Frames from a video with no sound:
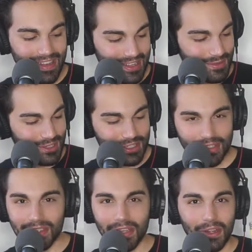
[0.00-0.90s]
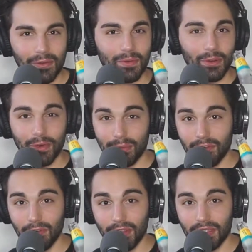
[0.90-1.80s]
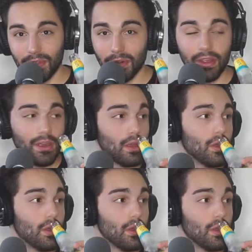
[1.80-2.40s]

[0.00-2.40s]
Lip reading: Let me just, real quick before this story.